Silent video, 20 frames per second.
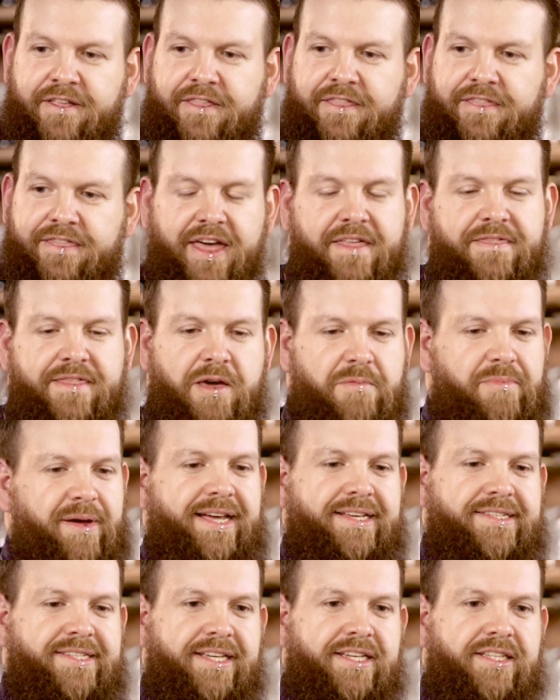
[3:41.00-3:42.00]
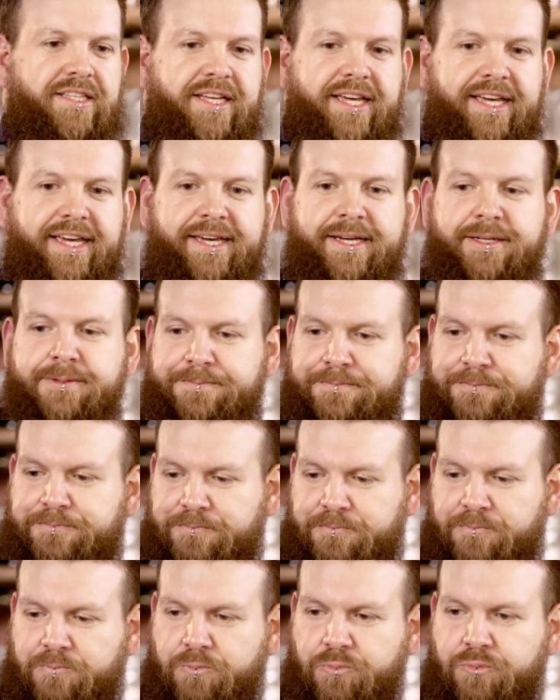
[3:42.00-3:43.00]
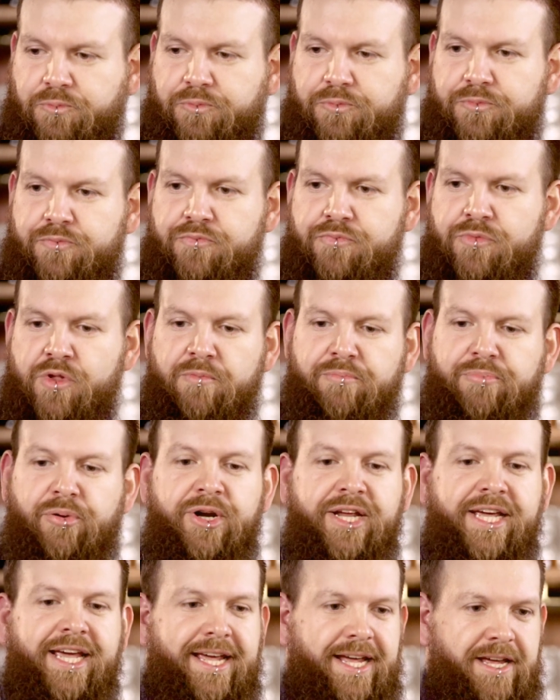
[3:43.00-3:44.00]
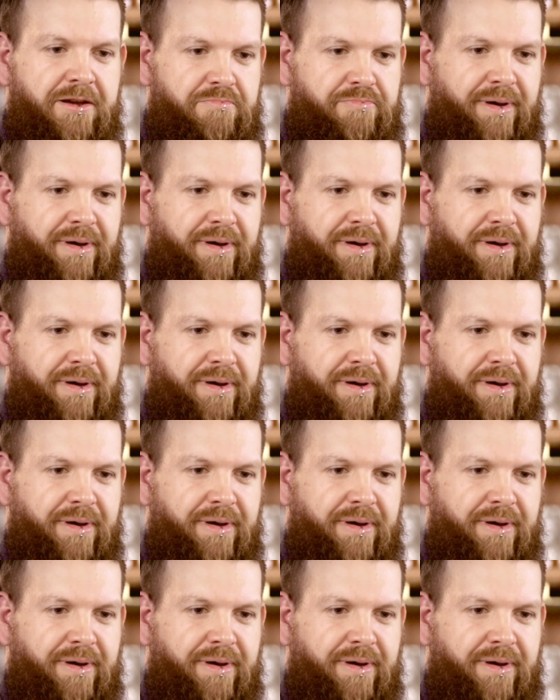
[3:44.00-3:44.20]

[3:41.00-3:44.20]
Then they're basically putting it in